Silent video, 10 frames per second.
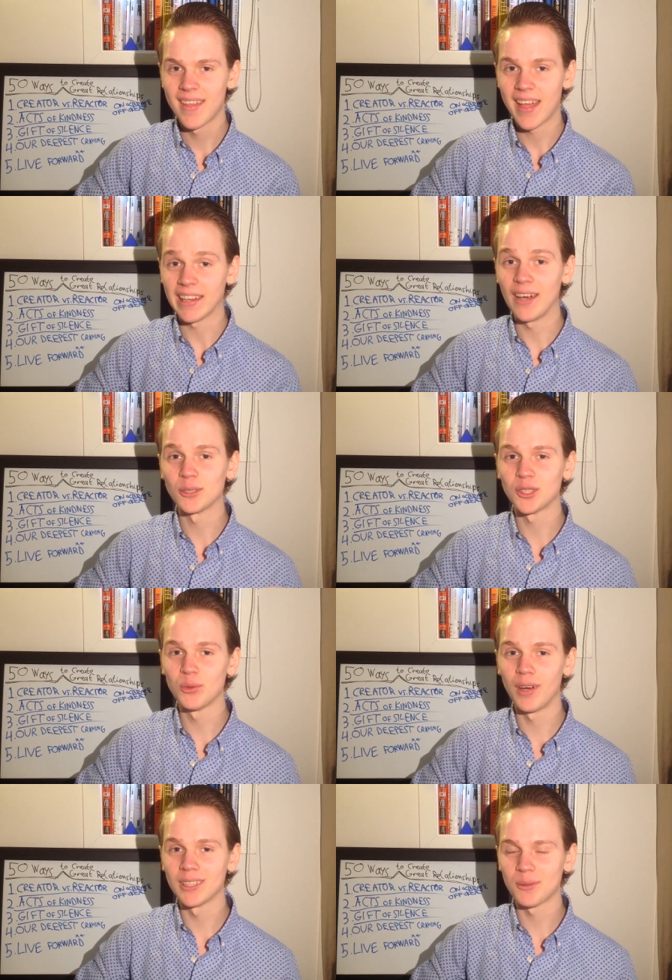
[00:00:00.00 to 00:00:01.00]
And Lao
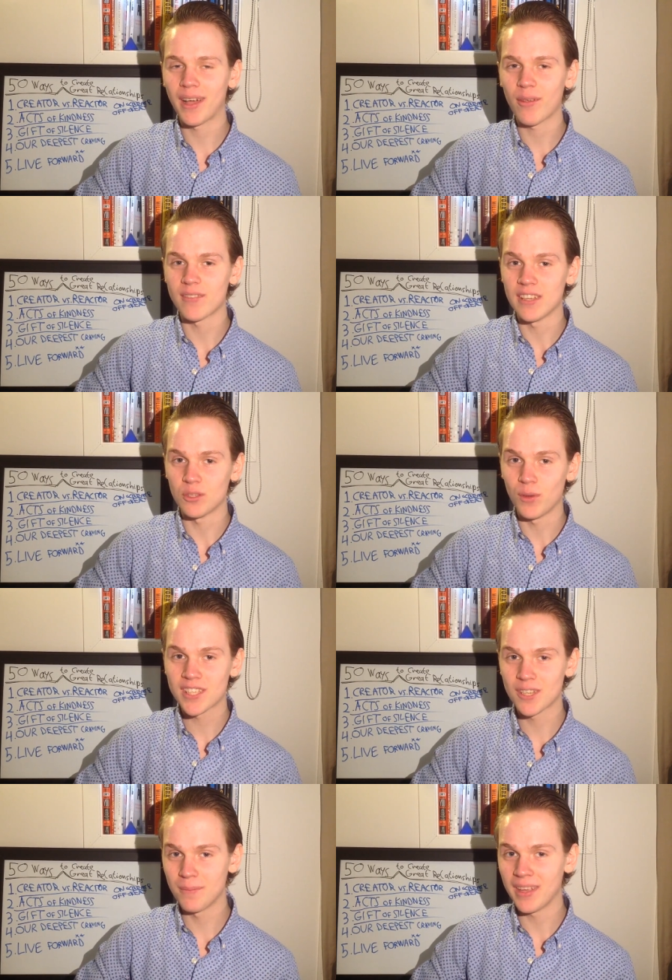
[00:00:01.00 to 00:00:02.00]
Tzu also echoes this
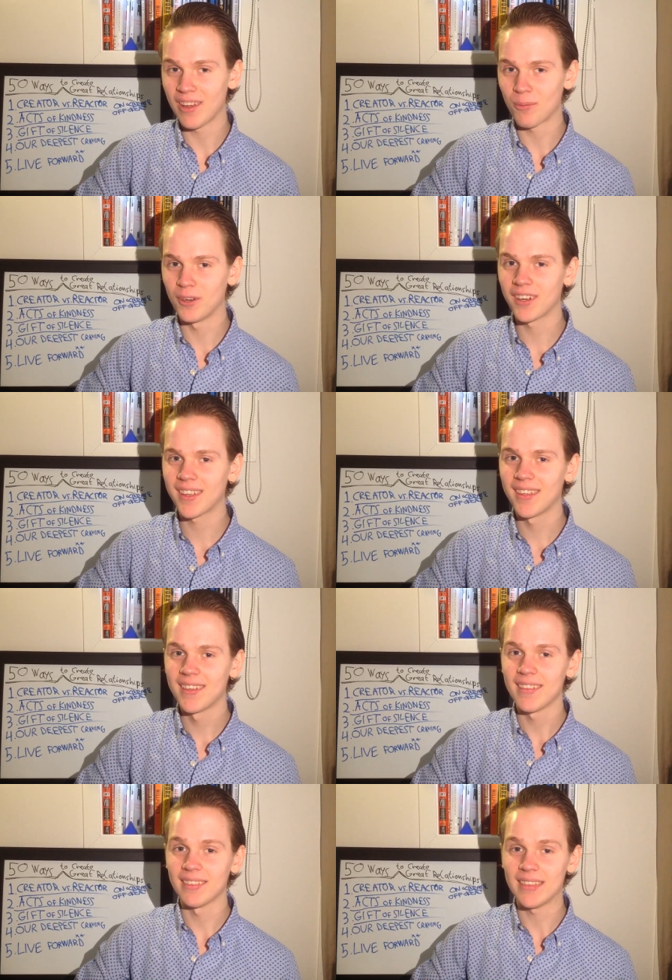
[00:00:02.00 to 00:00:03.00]
wisdom in his book,
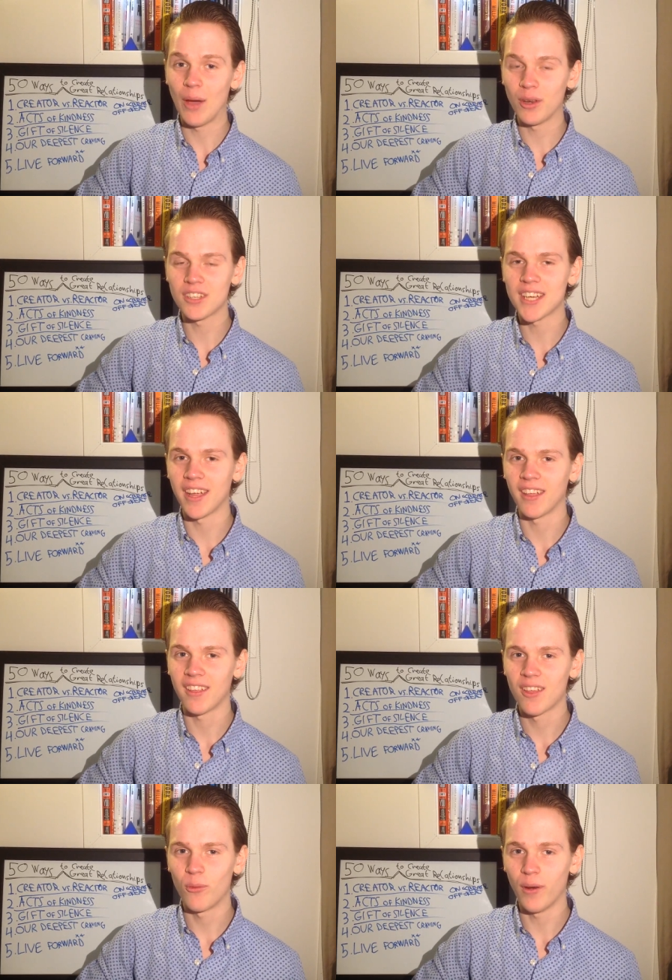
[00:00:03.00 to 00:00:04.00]
Tao Te Ching,
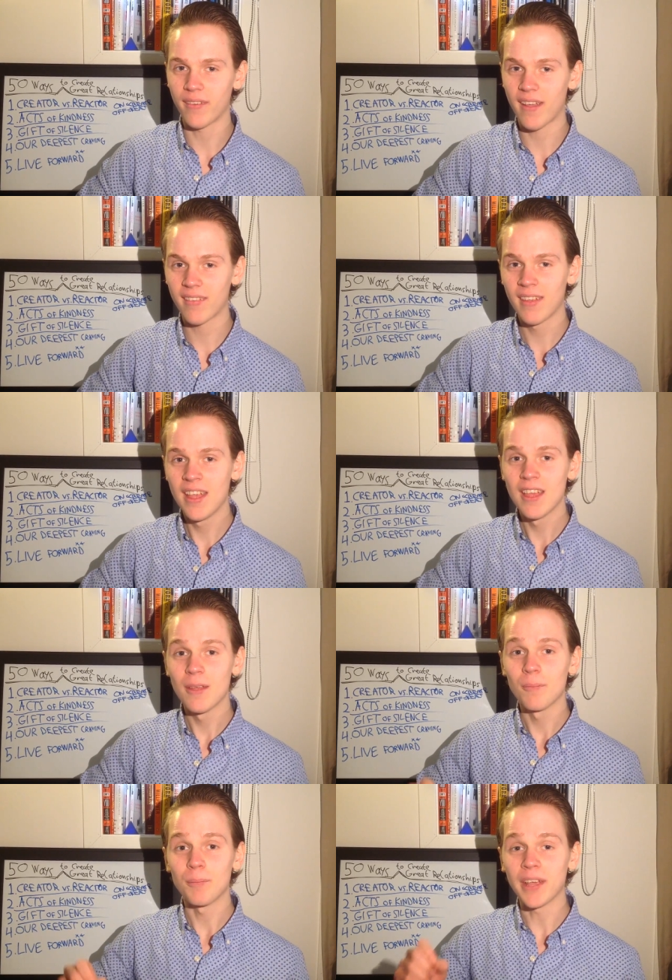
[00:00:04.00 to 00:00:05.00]
where he says,
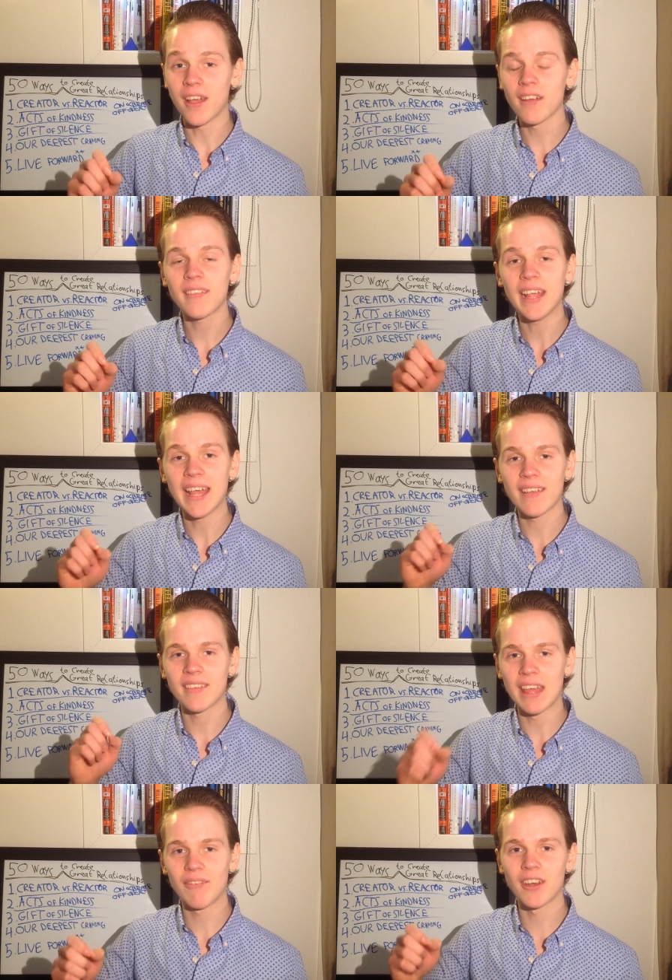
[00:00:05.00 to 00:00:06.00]
because he has
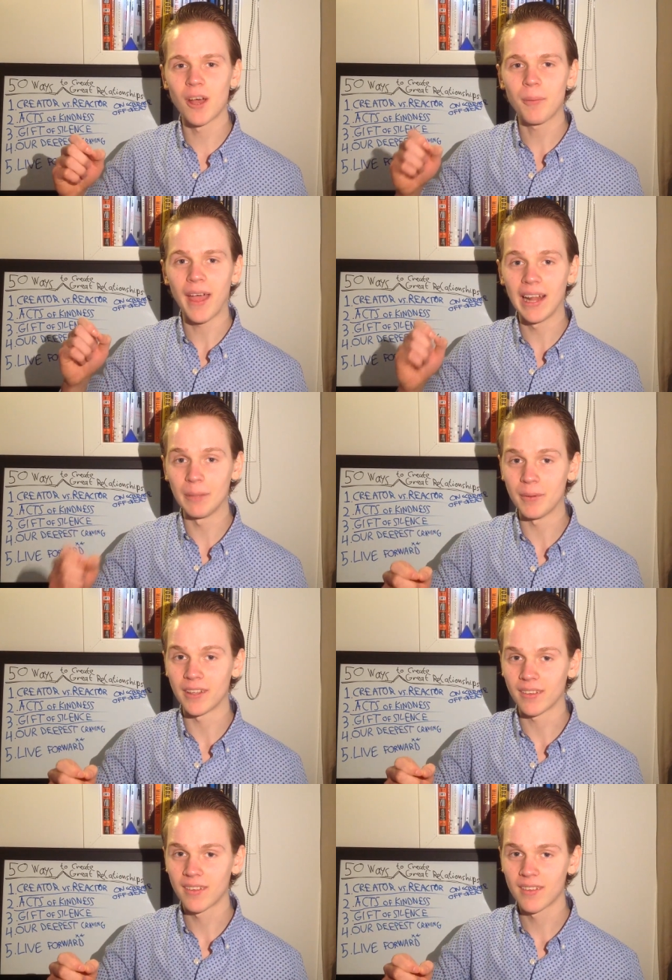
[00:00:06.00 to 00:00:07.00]
given up
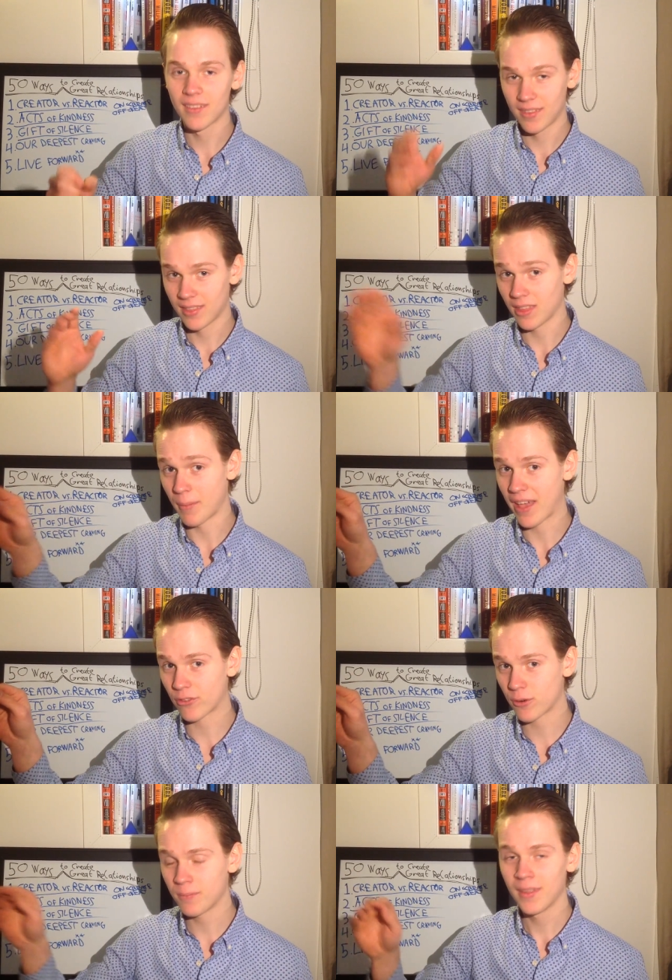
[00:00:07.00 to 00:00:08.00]
helping the
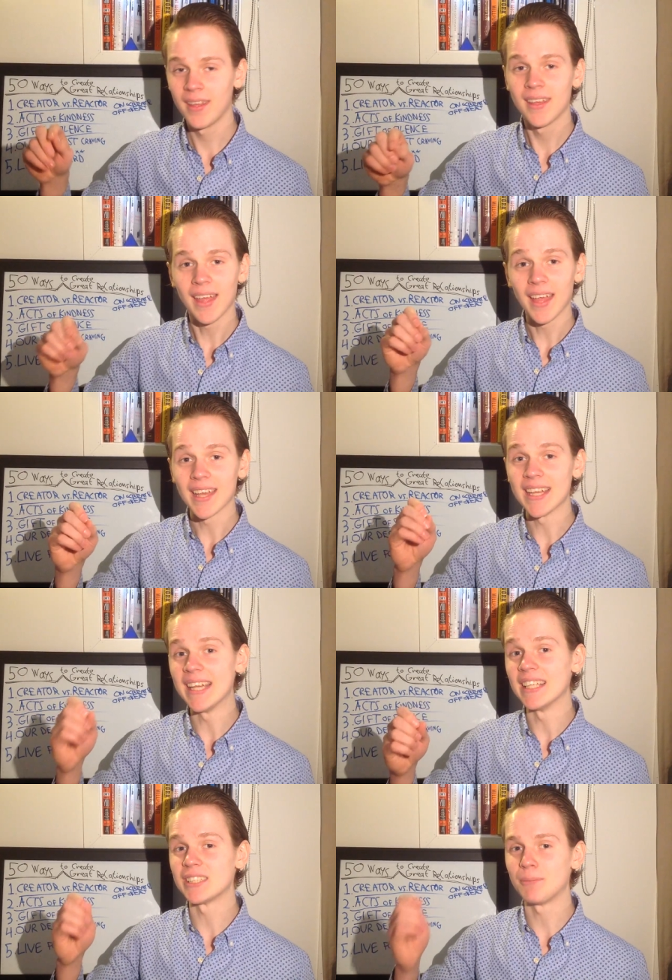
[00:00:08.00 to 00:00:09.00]
master,
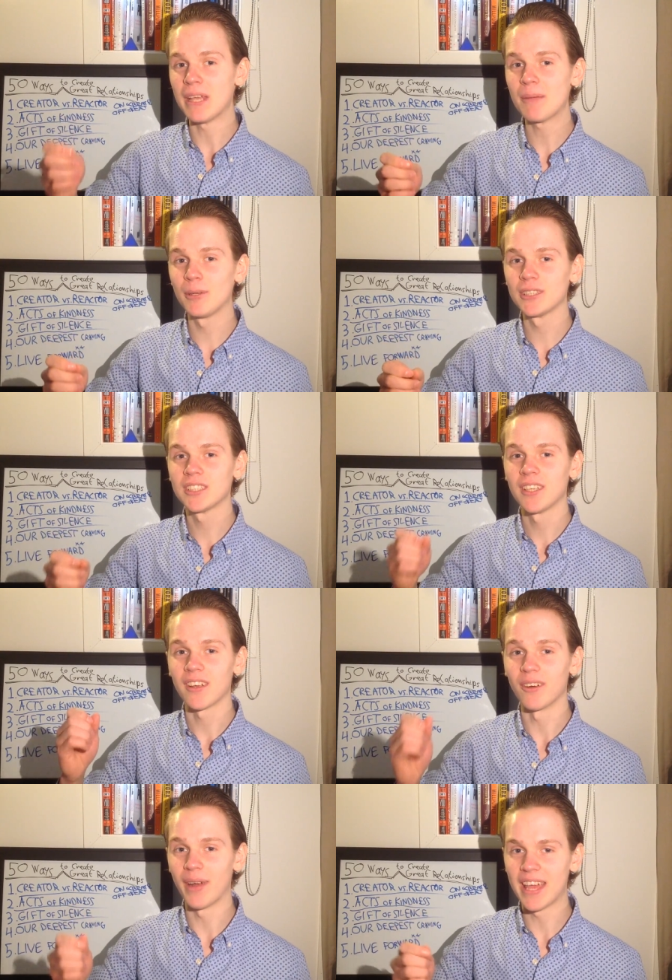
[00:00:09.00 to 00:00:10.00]
he is people's
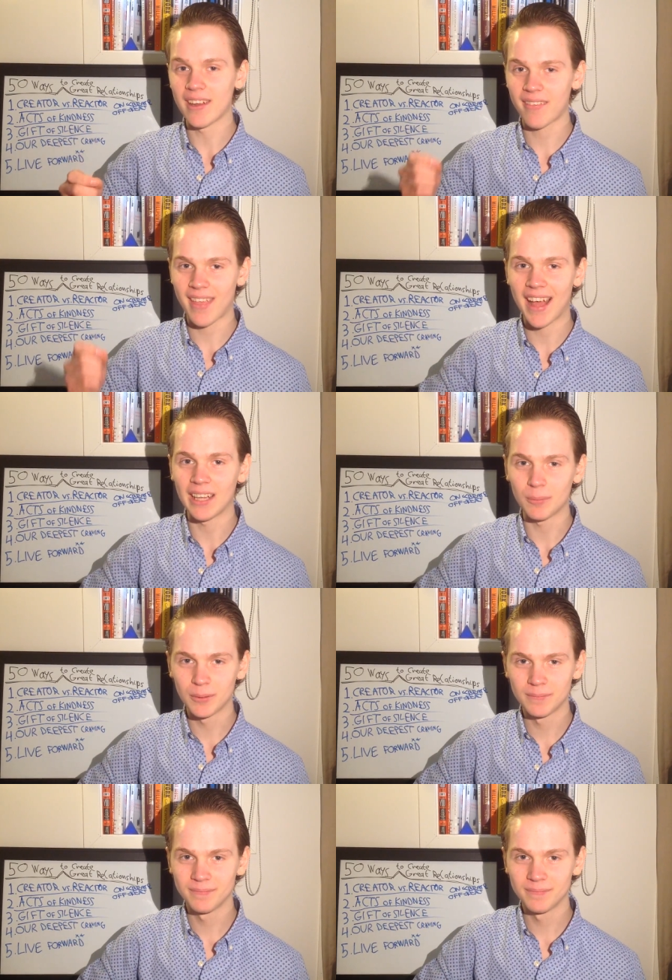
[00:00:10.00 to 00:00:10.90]
greatest help.